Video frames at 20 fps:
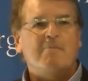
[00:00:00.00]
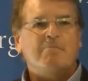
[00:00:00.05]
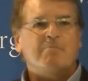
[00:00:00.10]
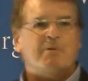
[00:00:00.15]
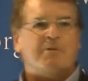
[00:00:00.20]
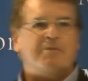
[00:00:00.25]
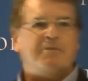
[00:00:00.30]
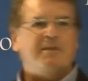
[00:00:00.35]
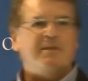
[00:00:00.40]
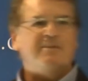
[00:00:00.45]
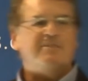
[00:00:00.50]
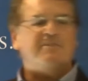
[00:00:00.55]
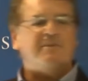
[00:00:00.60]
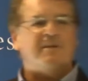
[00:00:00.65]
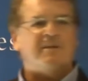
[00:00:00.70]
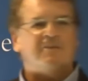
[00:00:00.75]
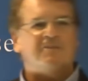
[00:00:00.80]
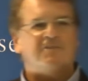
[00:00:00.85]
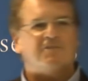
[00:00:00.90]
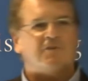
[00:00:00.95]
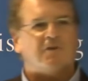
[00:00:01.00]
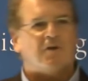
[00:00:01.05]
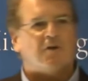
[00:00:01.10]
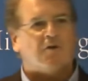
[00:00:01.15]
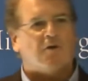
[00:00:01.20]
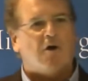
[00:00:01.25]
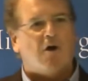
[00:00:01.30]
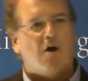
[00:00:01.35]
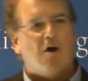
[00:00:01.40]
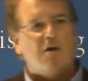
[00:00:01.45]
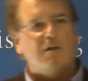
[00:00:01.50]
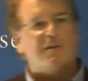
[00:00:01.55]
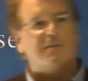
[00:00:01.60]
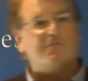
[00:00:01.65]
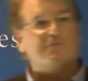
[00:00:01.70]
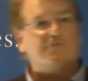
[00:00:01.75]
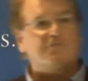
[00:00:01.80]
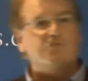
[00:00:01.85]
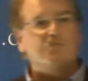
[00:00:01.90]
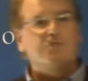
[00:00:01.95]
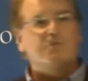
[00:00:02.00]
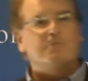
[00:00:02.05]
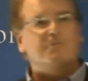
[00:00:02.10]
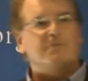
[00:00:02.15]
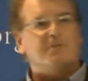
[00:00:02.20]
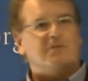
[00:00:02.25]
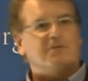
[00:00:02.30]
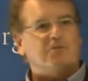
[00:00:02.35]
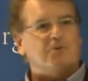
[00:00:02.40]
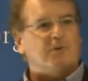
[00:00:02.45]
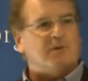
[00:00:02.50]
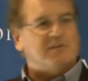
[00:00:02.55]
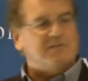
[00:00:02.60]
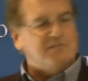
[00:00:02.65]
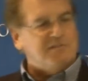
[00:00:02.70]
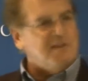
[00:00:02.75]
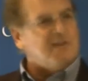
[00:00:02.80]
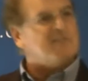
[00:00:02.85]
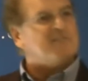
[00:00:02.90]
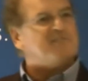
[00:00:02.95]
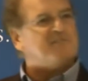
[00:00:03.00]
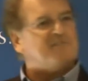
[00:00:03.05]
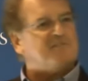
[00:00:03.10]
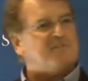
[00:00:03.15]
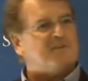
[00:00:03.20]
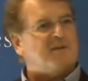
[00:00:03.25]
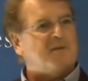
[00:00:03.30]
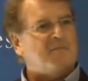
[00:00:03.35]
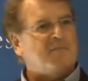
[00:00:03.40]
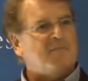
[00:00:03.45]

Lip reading: but these things are all assumed to exist